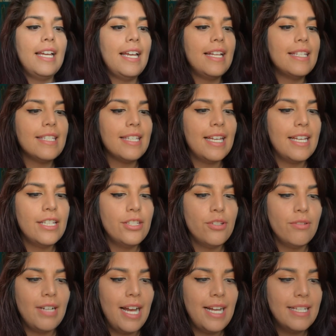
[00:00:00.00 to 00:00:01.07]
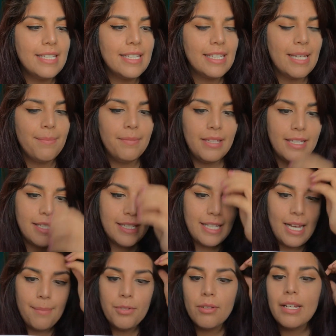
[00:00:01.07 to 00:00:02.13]
It says, do not skip this
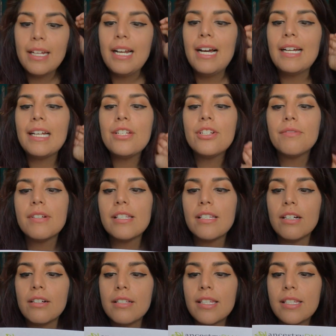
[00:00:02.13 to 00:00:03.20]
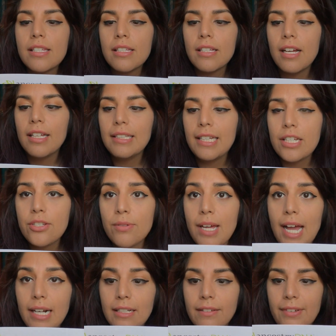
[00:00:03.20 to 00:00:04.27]
step. You cannot get your results unless you
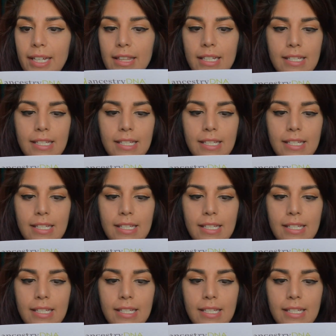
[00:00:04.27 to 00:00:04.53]
activate the